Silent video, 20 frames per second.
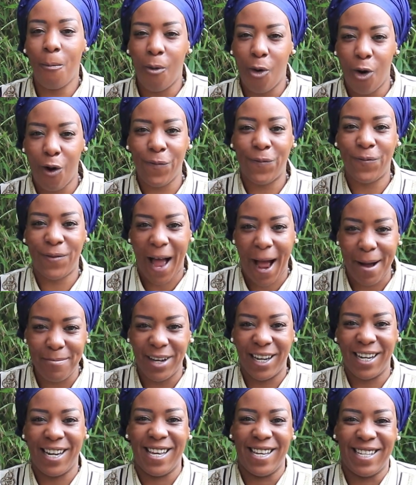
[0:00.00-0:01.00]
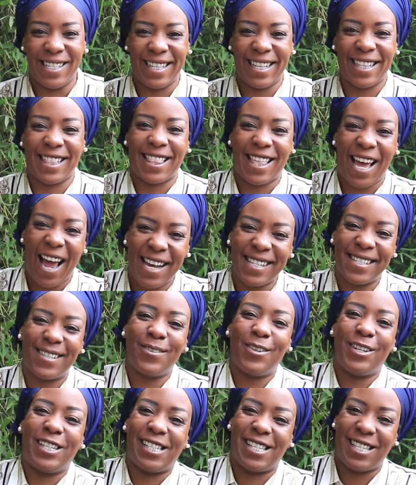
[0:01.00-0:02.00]
more families, that's
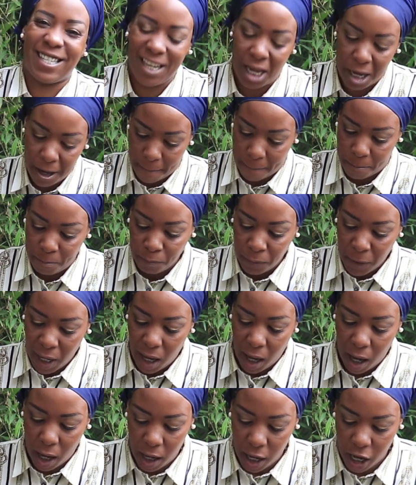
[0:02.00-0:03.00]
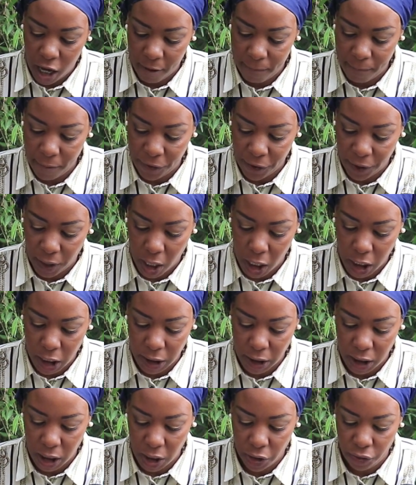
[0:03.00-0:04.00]
what's up, that are
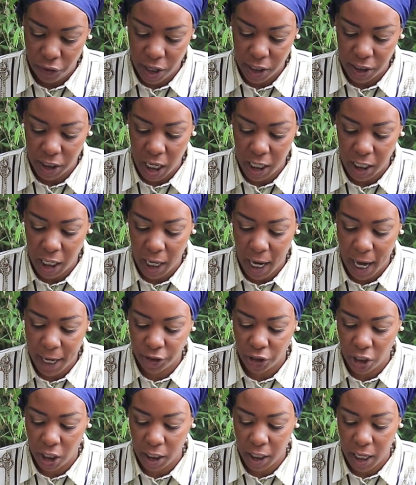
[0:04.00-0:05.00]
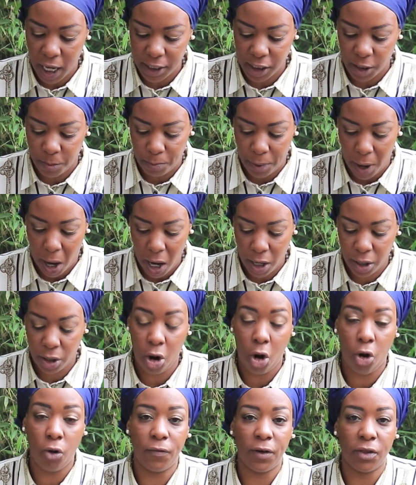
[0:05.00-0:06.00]
considering taking action against Bach
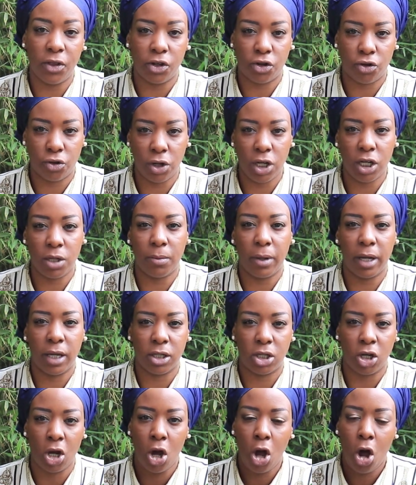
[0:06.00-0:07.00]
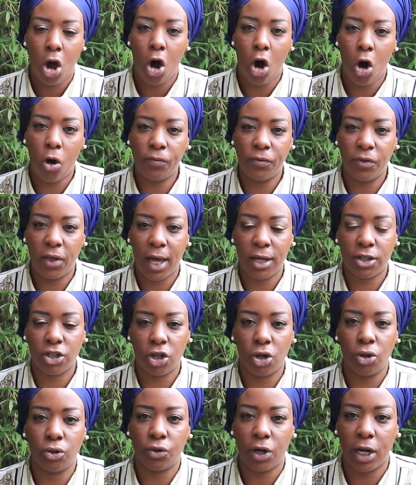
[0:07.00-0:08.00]
over the treatment of their
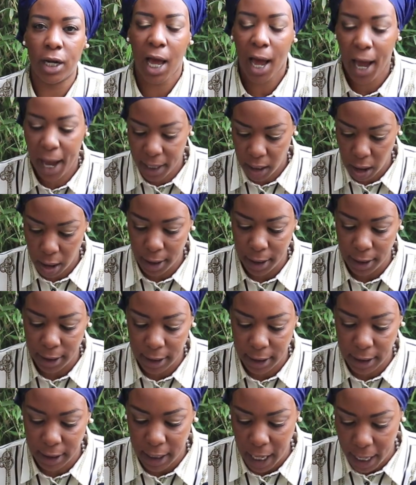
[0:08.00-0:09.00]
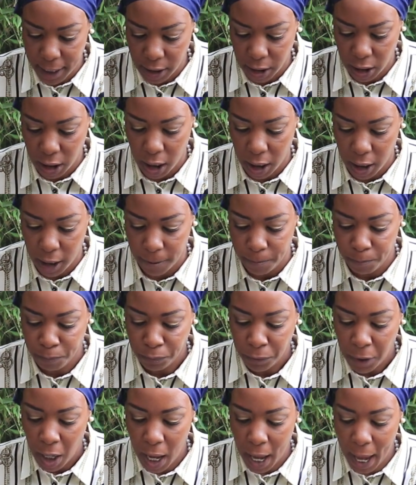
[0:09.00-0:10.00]
children at her center.
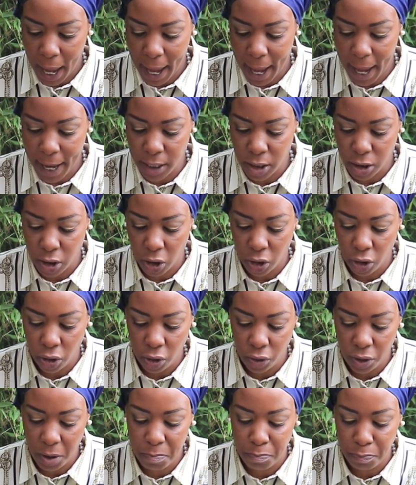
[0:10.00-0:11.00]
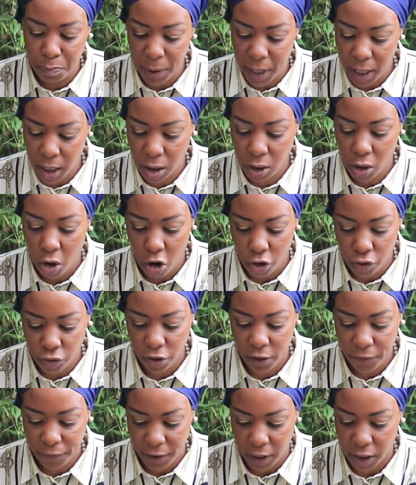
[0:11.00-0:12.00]
And, the big
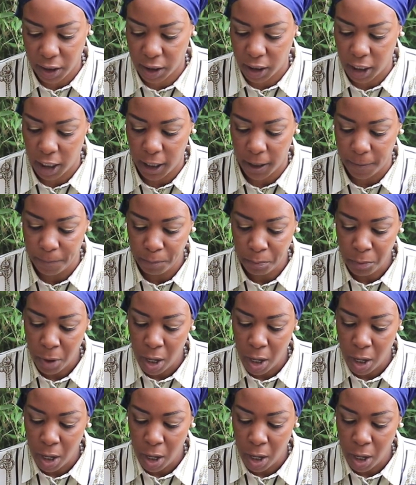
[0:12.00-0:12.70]
controversy,